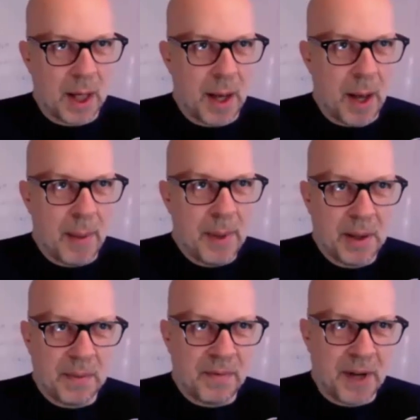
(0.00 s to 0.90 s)
I've been
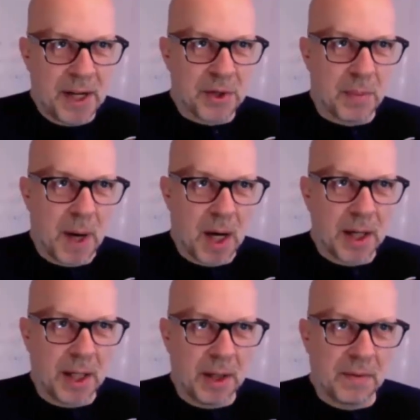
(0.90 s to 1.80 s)
in financial
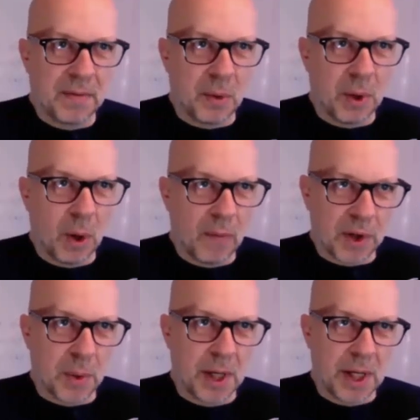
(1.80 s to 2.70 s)
marketing for over
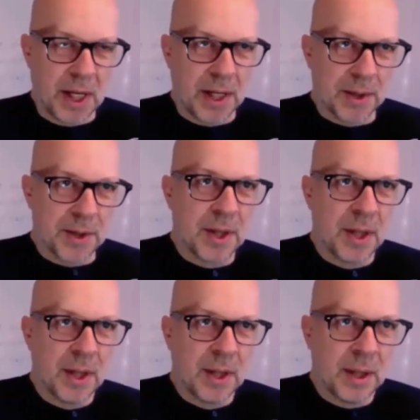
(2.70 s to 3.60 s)
20 years,
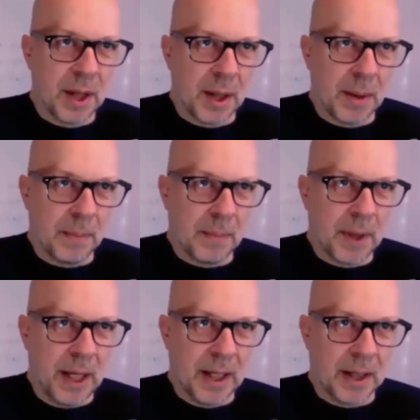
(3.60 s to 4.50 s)
mm-hmm.
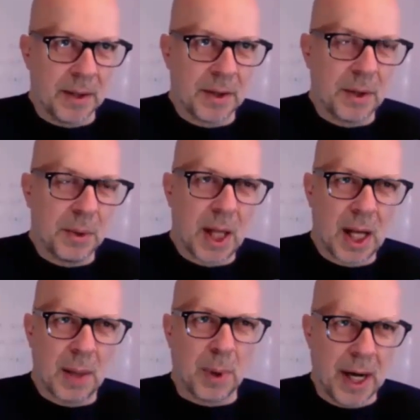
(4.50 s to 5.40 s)
And doing a lot
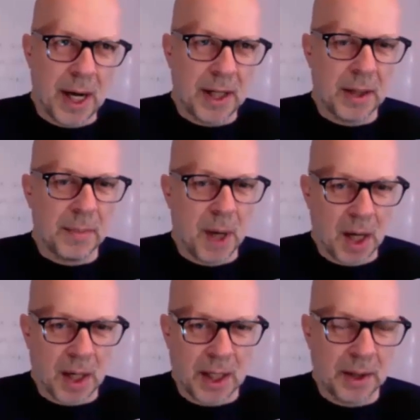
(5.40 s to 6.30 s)
of branding and
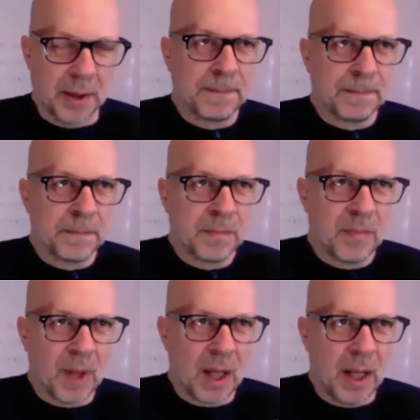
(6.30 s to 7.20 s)
marketing,
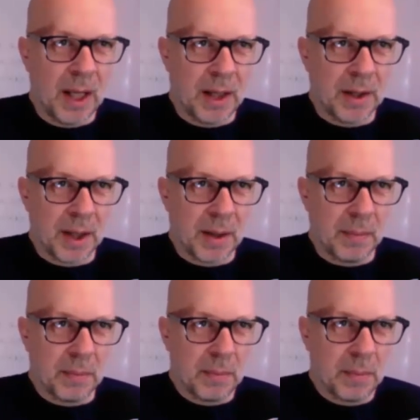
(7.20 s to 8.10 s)
and,
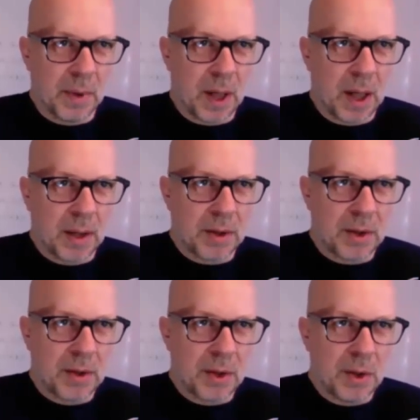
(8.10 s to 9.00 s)

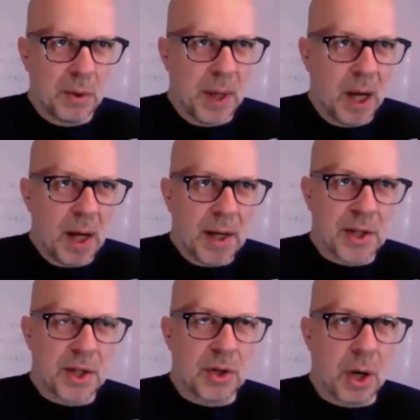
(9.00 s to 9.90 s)
to be honest,
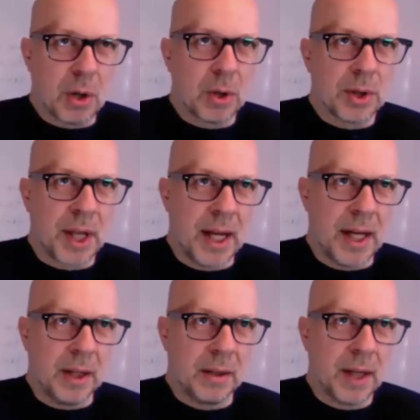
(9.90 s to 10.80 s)
struggled
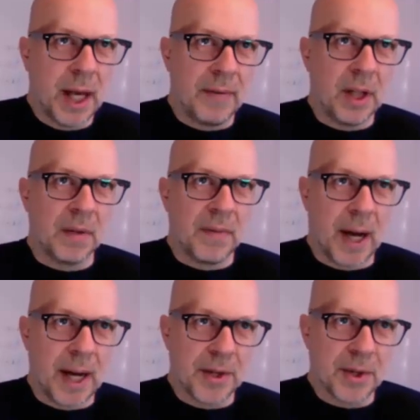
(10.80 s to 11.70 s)
having
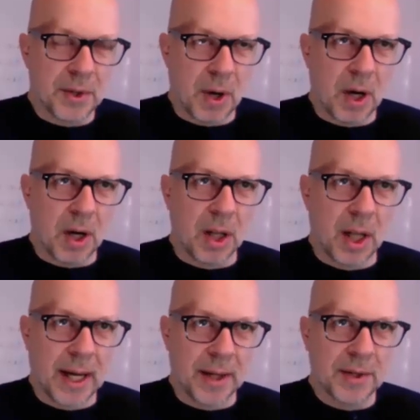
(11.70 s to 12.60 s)
advisors or our
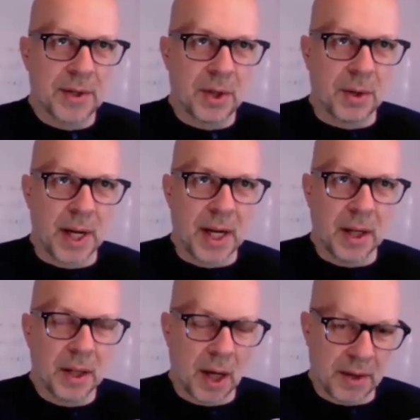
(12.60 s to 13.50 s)
clients create
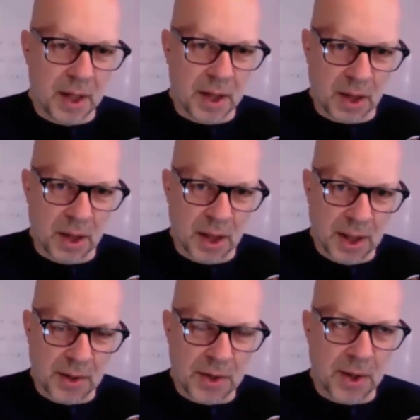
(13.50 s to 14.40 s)
authentic
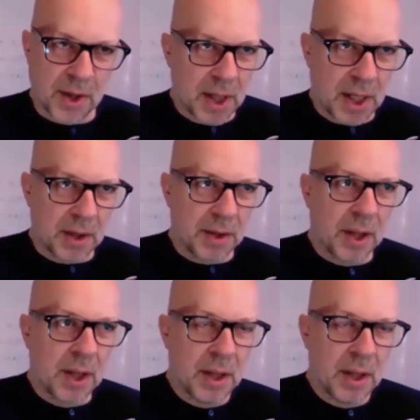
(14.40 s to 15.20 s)
content so that they could